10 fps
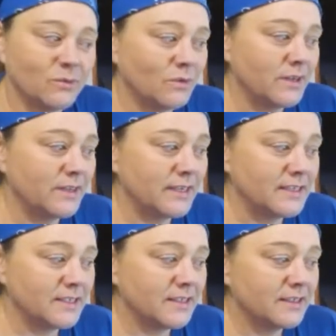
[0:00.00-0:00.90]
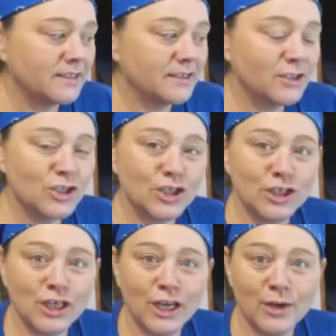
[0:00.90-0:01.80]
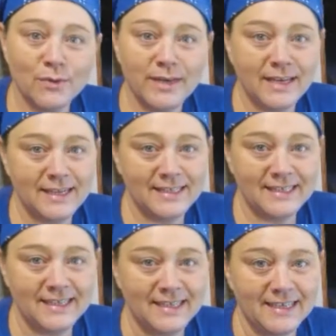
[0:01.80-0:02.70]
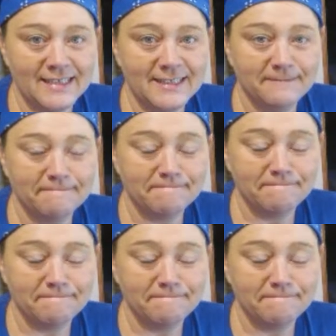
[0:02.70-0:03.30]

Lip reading: One of these slow and easy days.